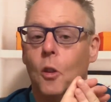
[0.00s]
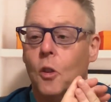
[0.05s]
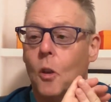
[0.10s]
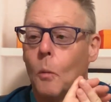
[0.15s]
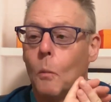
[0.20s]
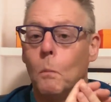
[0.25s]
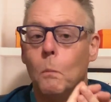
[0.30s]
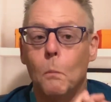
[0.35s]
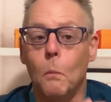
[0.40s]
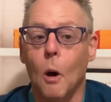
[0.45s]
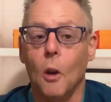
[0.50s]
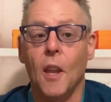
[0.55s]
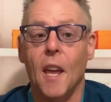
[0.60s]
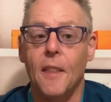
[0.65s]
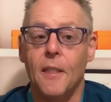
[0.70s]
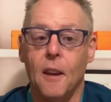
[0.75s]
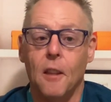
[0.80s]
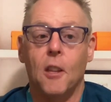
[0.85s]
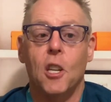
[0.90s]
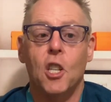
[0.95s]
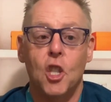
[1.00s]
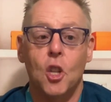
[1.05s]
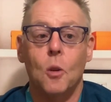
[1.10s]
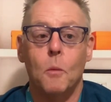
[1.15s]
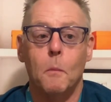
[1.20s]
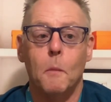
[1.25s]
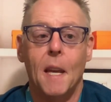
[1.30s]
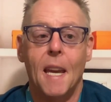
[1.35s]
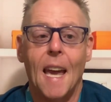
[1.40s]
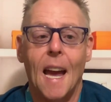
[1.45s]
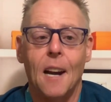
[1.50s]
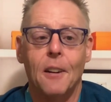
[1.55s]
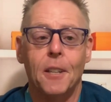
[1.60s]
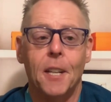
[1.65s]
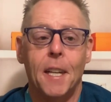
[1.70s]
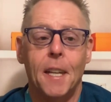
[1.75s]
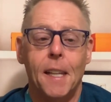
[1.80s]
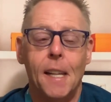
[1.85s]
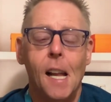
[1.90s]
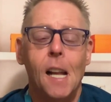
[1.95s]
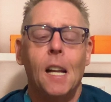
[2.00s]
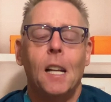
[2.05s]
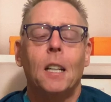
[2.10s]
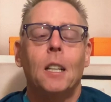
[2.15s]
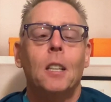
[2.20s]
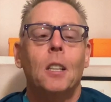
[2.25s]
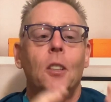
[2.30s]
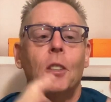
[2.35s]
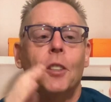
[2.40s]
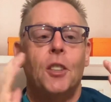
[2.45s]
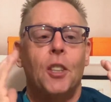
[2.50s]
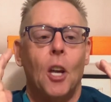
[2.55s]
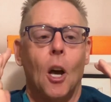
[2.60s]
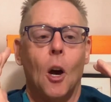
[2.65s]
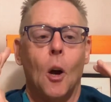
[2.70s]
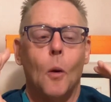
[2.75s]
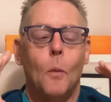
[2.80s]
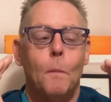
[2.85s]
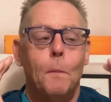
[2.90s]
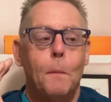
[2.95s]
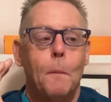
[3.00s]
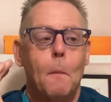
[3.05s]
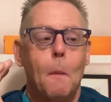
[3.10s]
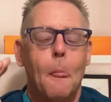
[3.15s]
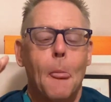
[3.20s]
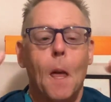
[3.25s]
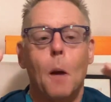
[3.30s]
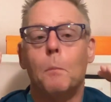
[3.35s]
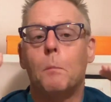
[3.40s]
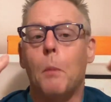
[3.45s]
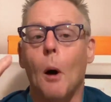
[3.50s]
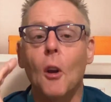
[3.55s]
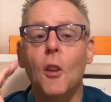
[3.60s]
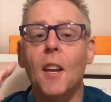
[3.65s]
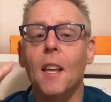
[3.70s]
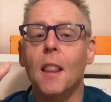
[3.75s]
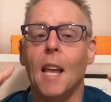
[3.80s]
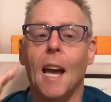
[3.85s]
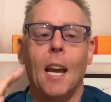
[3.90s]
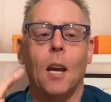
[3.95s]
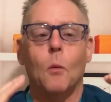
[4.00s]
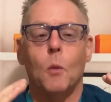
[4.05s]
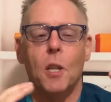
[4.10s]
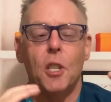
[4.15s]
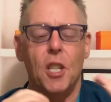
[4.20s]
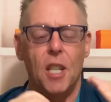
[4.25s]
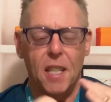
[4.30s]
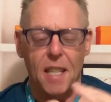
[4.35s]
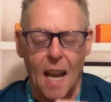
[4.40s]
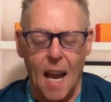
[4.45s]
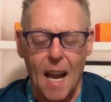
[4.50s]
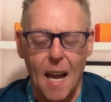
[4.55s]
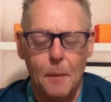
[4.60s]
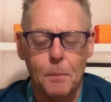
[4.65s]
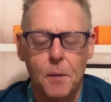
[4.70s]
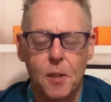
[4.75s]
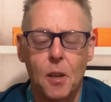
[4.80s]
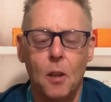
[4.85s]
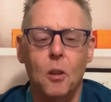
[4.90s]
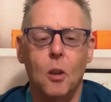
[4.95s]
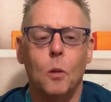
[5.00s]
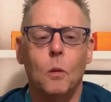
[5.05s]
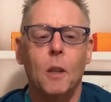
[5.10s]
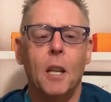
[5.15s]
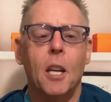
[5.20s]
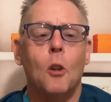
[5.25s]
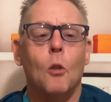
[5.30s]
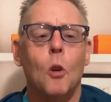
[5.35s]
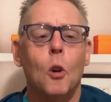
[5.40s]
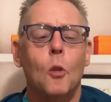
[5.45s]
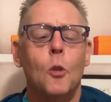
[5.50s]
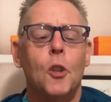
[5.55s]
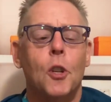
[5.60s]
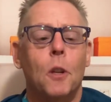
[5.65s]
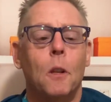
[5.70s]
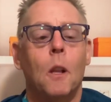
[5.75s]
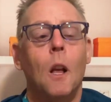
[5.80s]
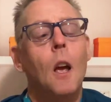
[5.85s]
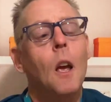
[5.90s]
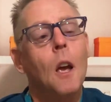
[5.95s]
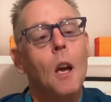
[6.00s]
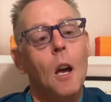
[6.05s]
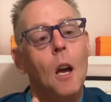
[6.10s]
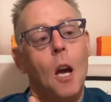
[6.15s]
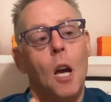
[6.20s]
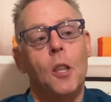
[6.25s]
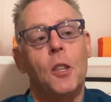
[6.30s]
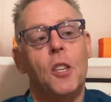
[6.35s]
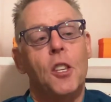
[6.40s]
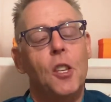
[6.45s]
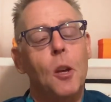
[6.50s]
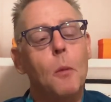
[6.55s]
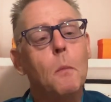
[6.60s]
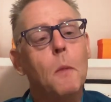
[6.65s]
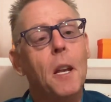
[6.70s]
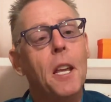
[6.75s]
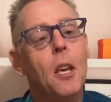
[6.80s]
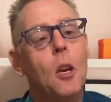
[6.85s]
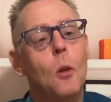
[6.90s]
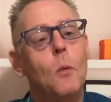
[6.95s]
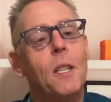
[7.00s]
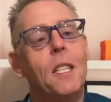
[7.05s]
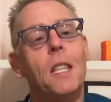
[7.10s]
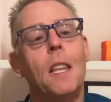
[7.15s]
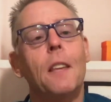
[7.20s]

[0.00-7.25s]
money that they shouldn't be carrying. So body language is absolutely crucial. And somebody who is